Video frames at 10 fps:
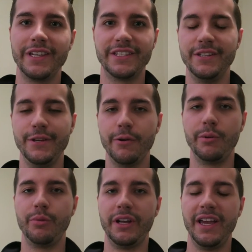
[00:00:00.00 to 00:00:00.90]
ways to do
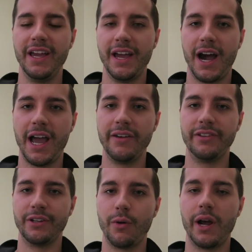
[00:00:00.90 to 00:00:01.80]
it, but I
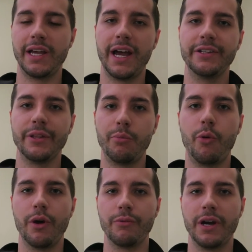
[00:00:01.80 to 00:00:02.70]
haven't quite gotten to the
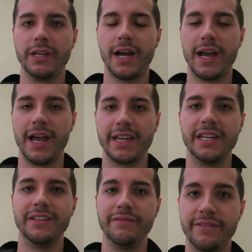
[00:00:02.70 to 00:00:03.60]
point where I
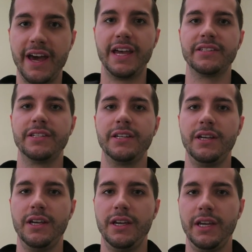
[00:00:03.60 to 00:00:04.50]
can invest
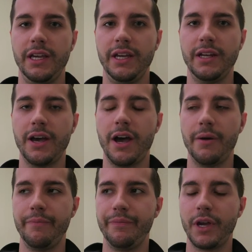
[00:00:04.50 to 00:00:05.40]
in
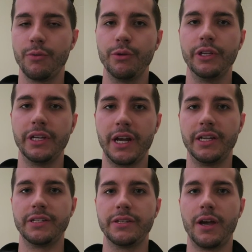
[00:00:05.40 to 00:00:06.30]
a really
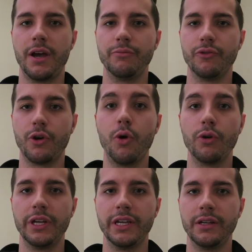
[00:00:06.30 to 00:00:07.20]
nice
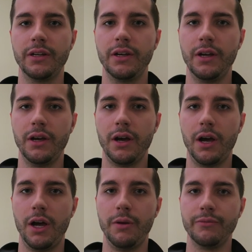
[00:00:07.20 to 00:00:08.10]
recording,
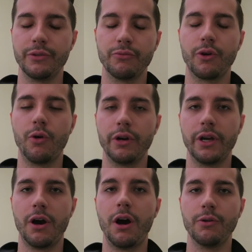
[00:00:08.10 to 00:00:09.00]
some
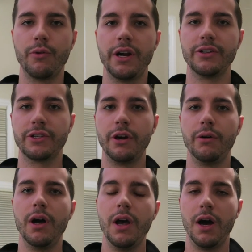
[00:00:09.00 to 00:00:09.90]
recording hardware.
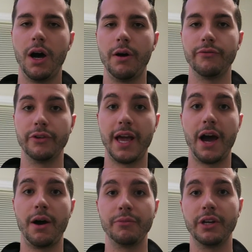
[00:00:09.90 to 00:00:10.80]
So for
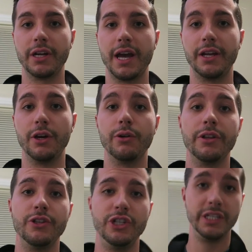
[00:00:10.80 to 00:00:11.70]
now, I'm gonna kind of go
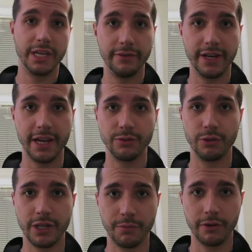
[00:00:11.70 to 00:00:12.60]
to the G7X,
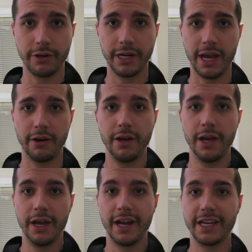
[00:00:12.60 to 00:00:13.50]
which I'm on right now,
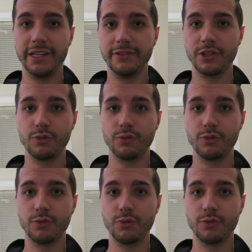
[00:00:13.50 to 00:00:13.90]
and I can even